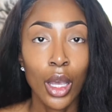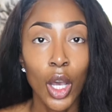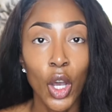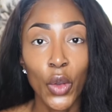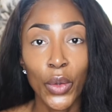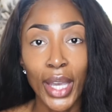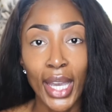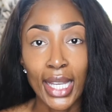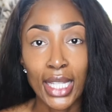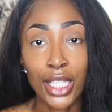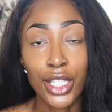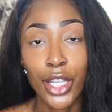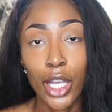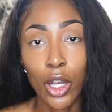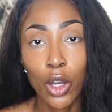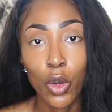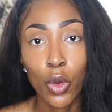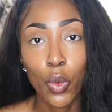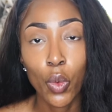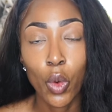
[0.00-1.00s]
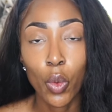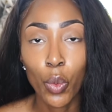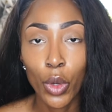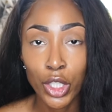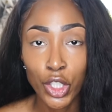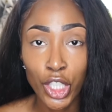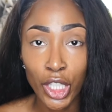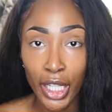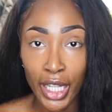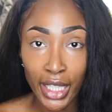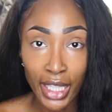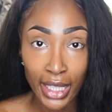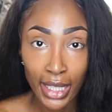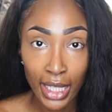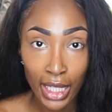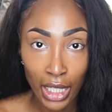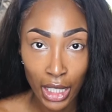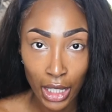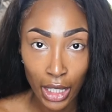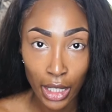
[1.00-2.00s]
Okay, so what you're gonna
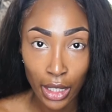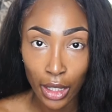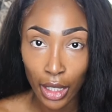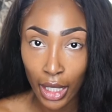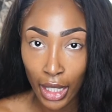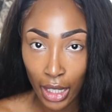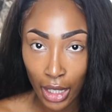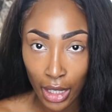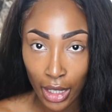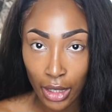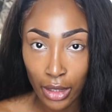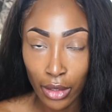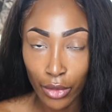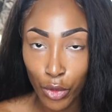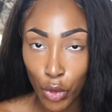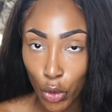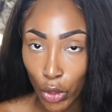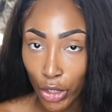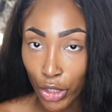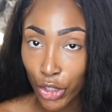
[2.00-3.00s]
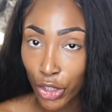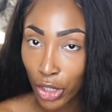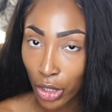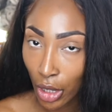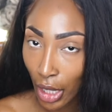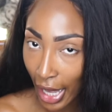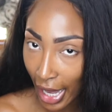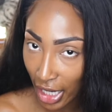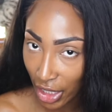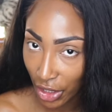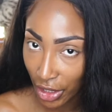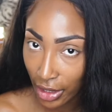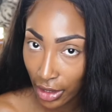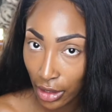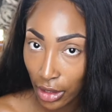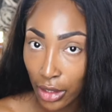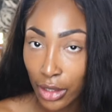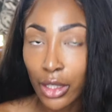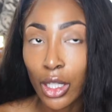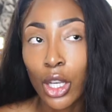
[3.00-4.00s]
need is, of course, your
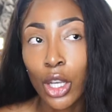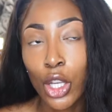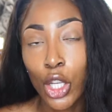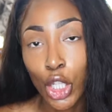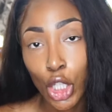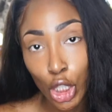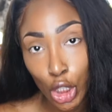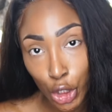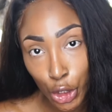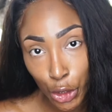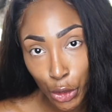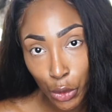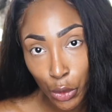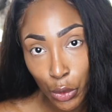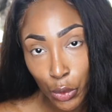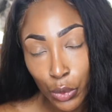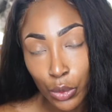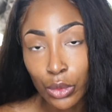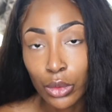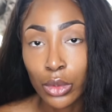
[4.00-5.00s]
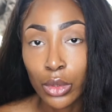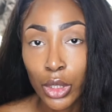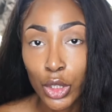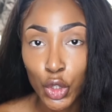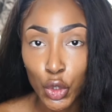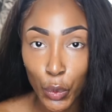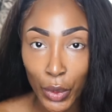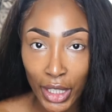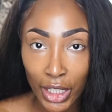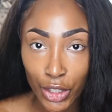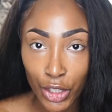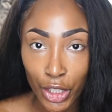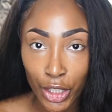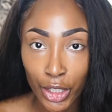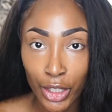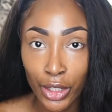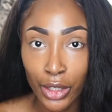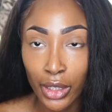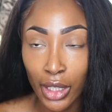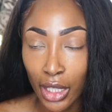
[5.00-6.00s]
lashes, glue,
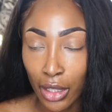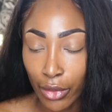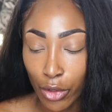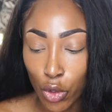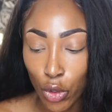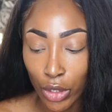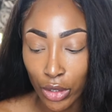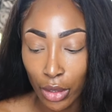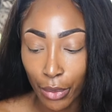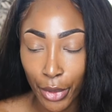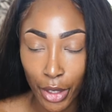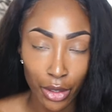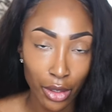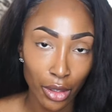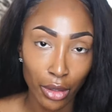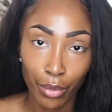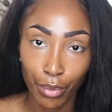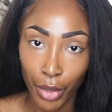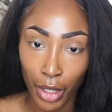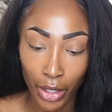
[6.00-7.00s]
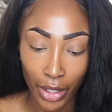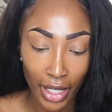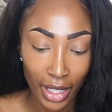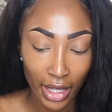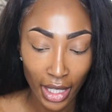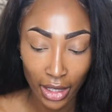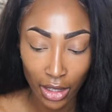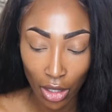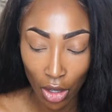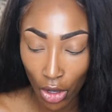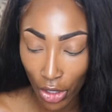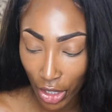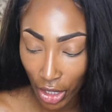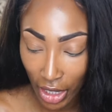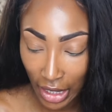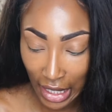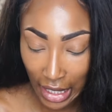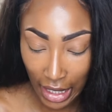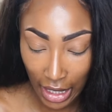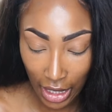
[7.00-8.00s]
tweezers, and of course, a mirror, period. That's all you're
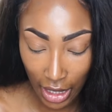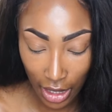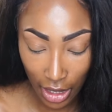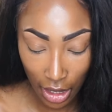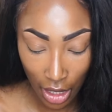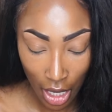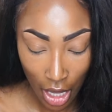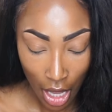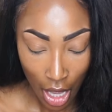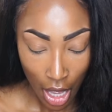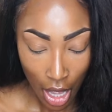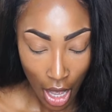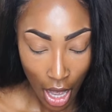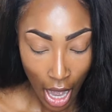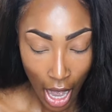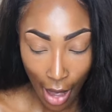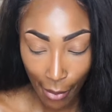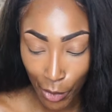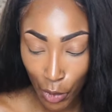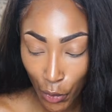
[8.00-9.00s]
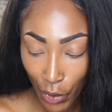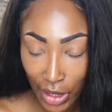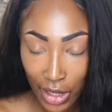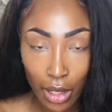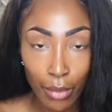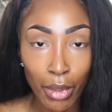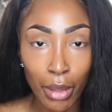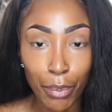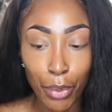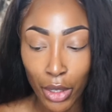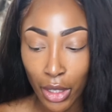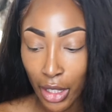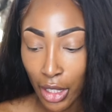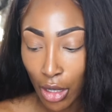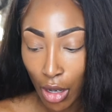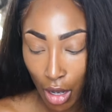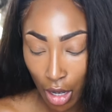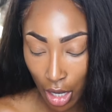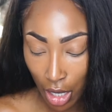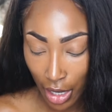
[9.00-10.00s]
gonna need. I'm going to be
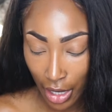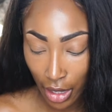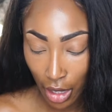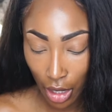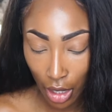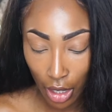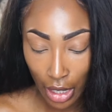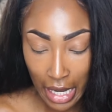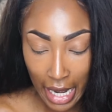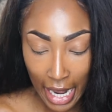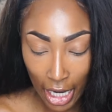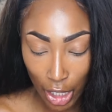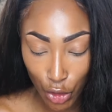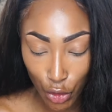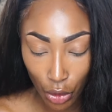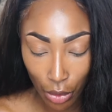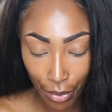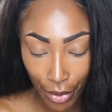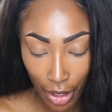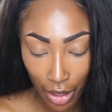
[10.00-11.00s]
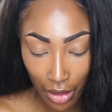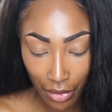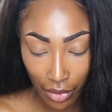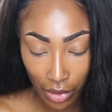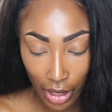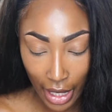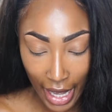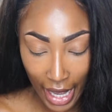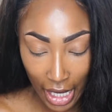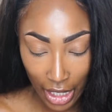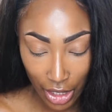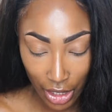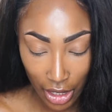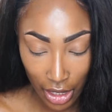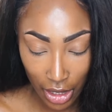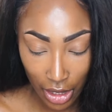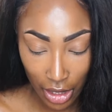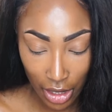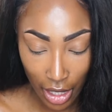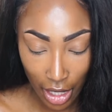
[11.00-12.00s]
putting on a natural pair of
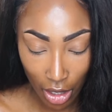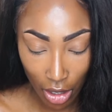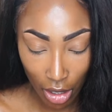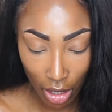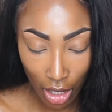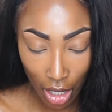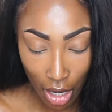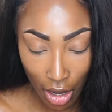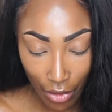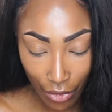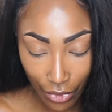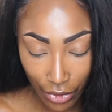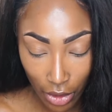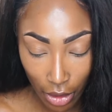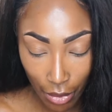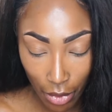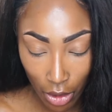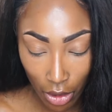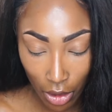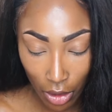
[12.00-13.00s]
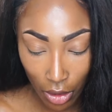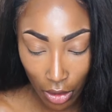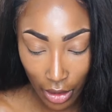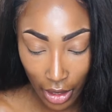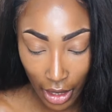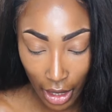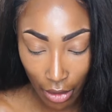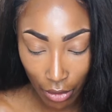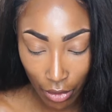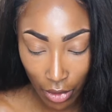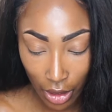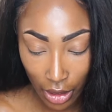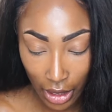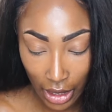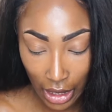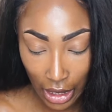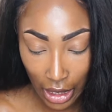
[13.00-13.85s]
lashes that are comfortable, that I really